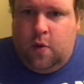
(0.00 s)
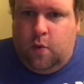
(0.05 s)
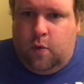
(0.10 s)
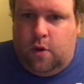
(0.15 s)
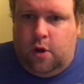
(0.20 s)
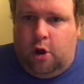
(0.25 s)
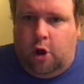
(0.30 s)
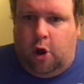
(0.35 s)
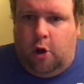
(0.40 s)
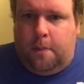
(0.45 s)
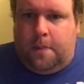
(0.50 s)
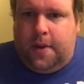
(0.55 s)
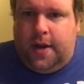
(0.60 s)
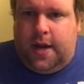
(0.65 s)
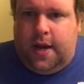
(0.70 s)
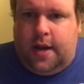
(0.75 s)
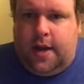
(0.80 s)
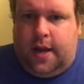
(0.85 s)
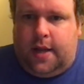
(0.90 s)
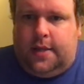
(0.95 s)
We open
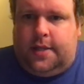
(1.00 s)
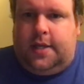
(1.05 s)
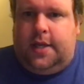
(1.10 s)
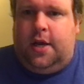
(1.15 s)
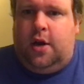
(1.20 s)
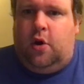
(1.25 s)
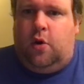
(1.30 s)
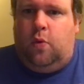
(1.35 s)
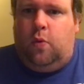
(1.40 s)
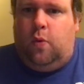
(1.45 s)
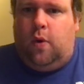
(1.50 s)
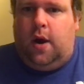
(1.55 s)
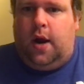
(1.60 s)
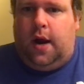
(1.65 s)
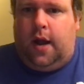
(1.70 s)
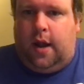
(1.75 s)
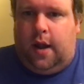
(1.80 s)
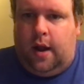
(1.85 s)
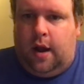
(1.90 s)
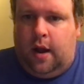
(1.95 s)
in
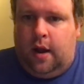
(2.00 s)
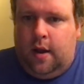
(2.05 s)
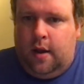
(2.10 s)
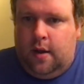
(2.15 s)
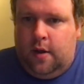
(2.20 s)
1901